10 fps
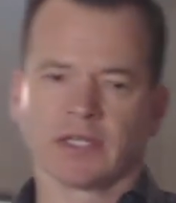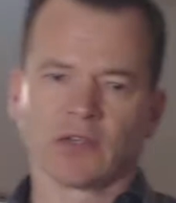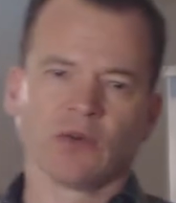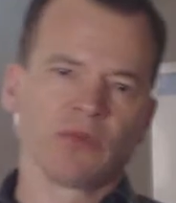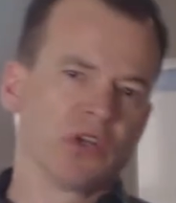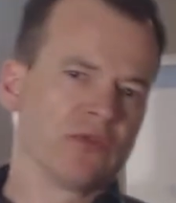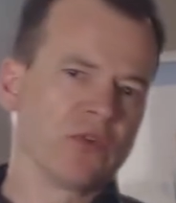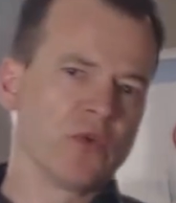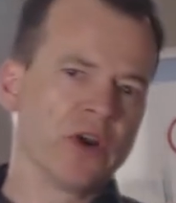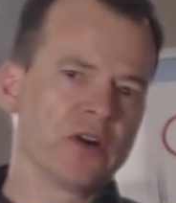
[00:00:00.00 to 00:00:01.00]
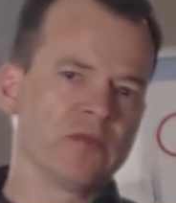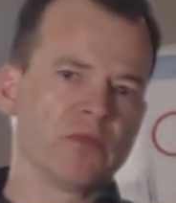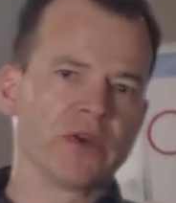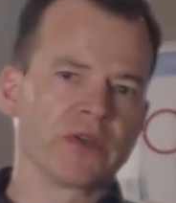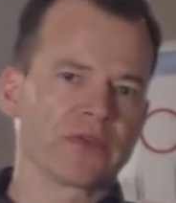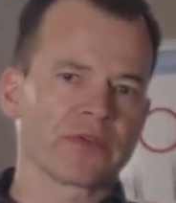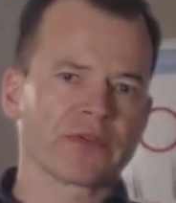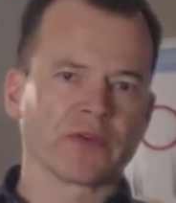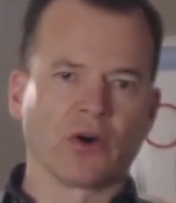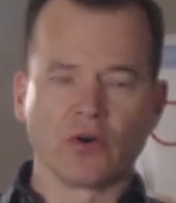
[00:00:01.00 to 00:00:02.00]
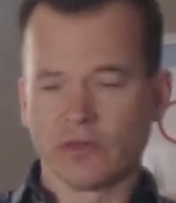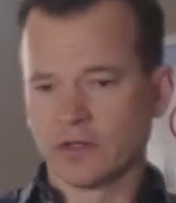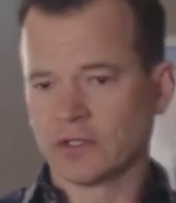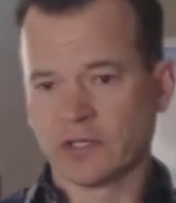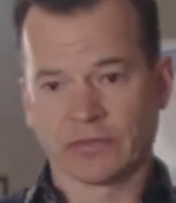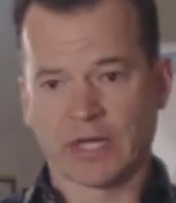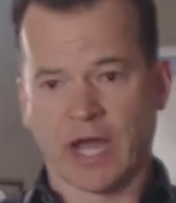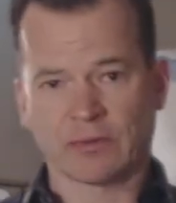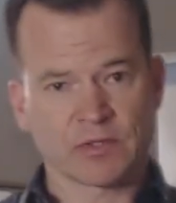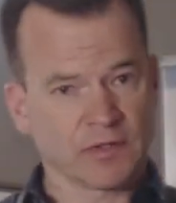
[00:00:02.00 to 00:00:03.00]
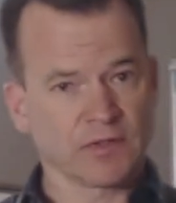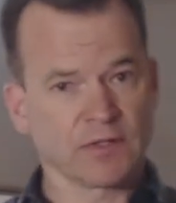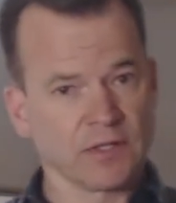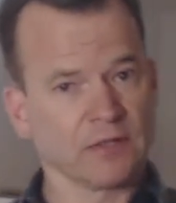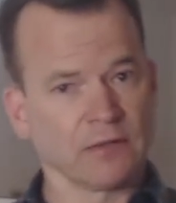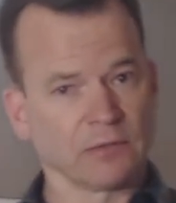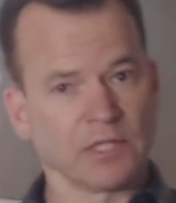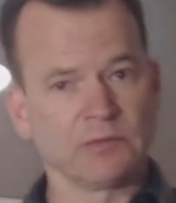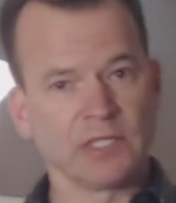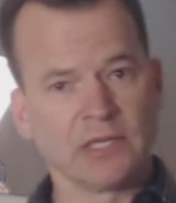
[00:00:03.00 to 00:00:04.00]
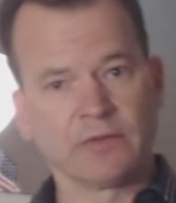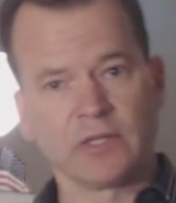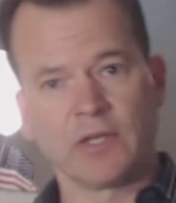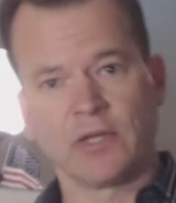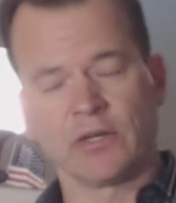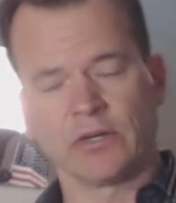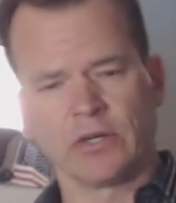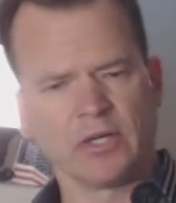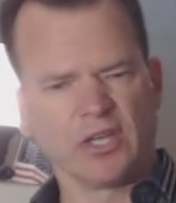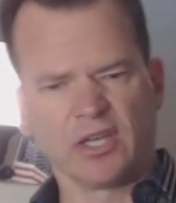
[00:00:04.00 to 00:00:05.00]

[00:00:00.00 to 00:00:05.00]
Now, don't be overwhelmed with all the different options that I'm going to be giving you here.